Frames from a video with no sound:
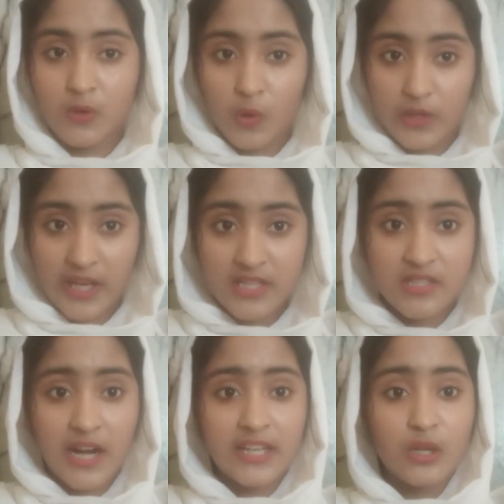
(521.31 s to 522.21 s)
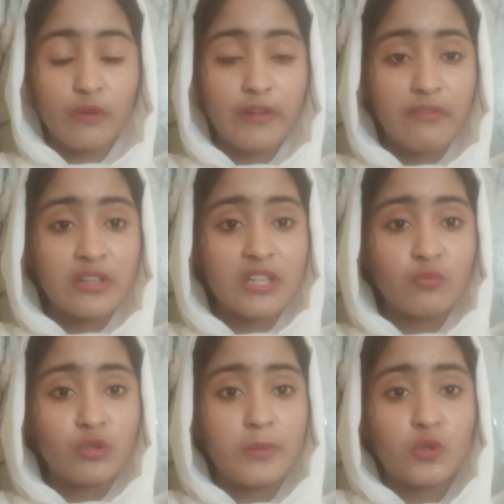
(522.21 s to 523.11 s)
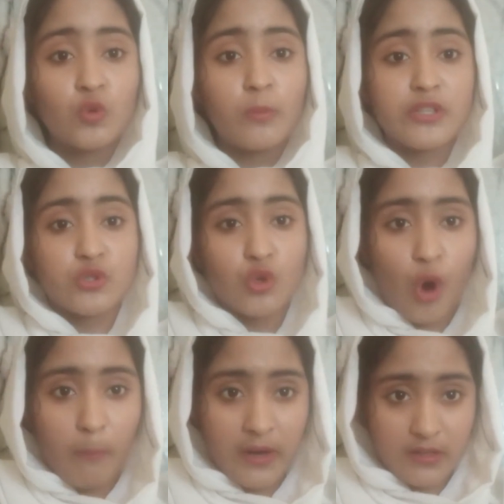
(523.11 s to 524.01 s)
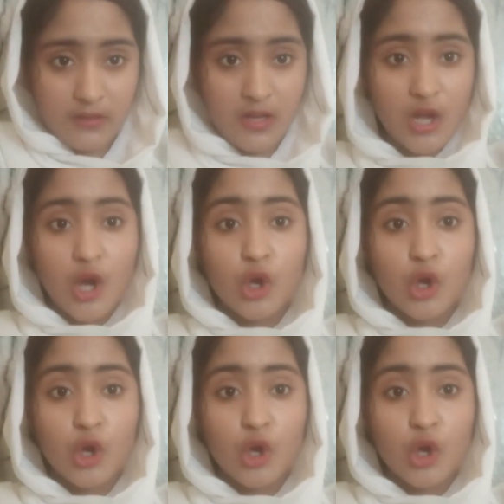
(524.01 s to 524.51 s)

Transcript: Okay, starting of everything would be too much common.